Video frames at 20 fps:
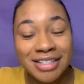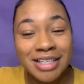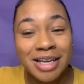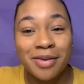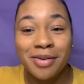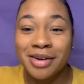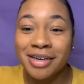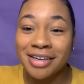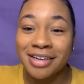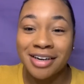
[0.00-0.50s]
I
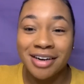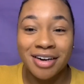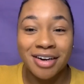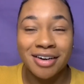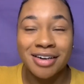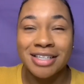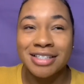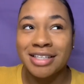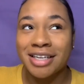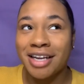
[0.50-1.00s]
wanted a girl
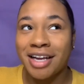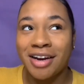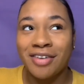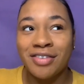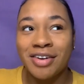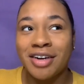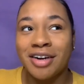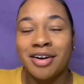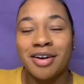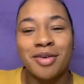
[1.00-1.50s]
because every
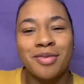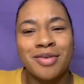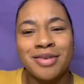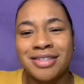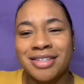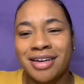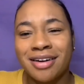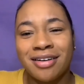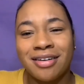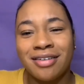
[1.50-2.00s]
girl wants a
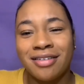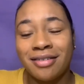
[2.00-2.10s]
girl.